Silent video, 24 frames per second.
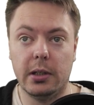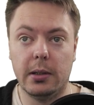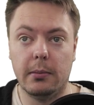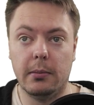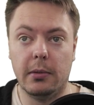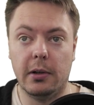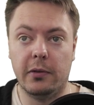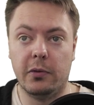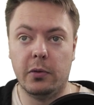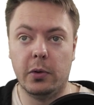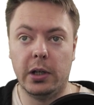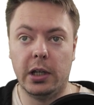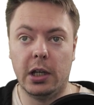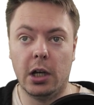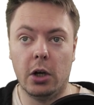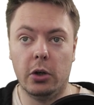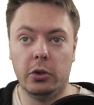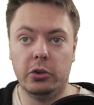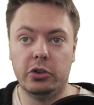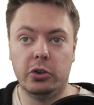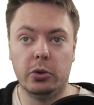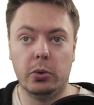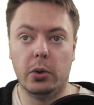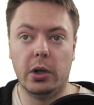But if we go
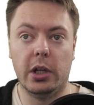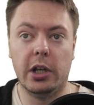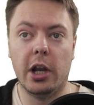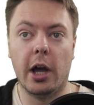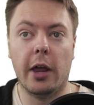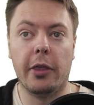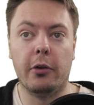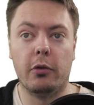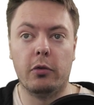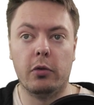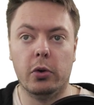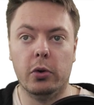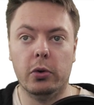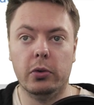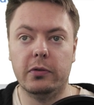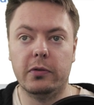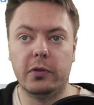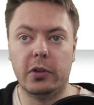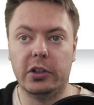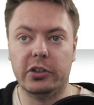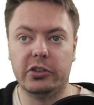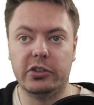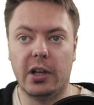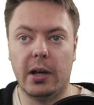to another route, for
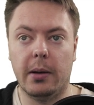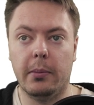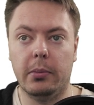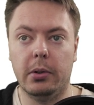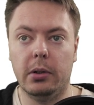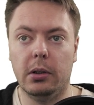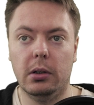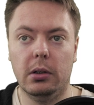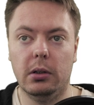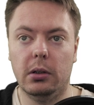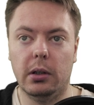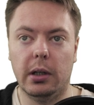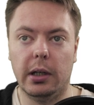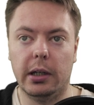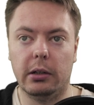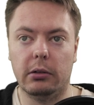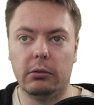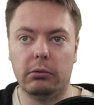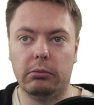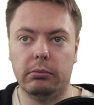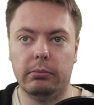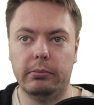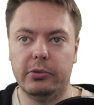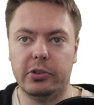example, like
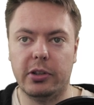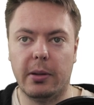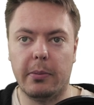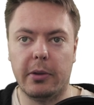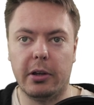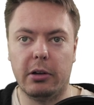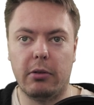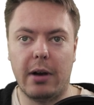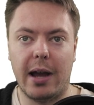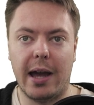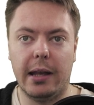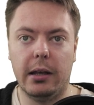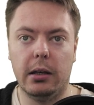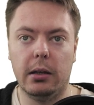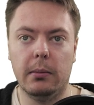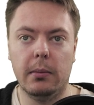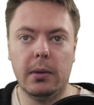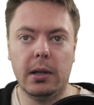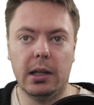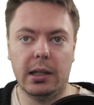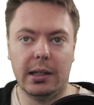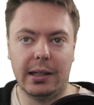something random,